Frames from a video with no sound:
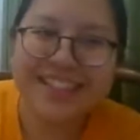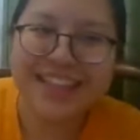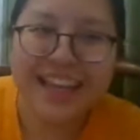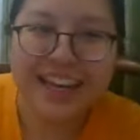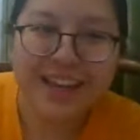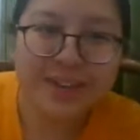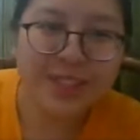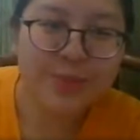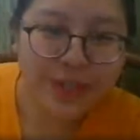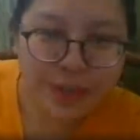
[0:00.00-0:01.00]
then
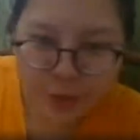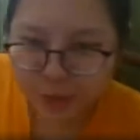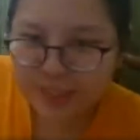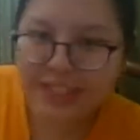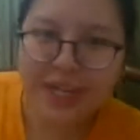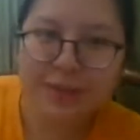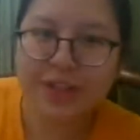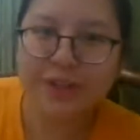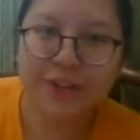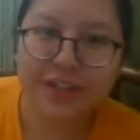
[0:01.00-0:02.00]
you just spend too
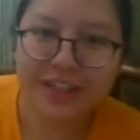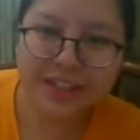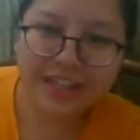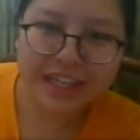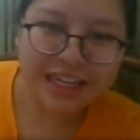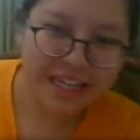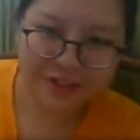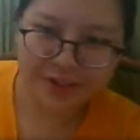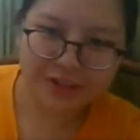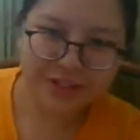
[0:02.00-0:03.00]
much time on that fun thing,
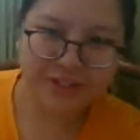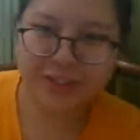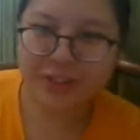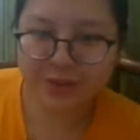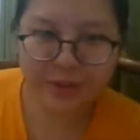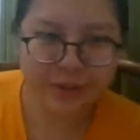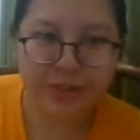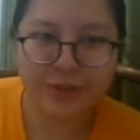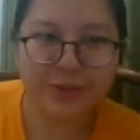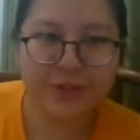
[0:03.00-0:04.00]
ignoring your stress.
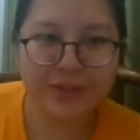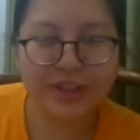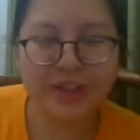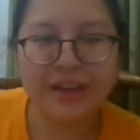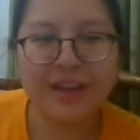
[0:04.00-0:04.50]
What do you do?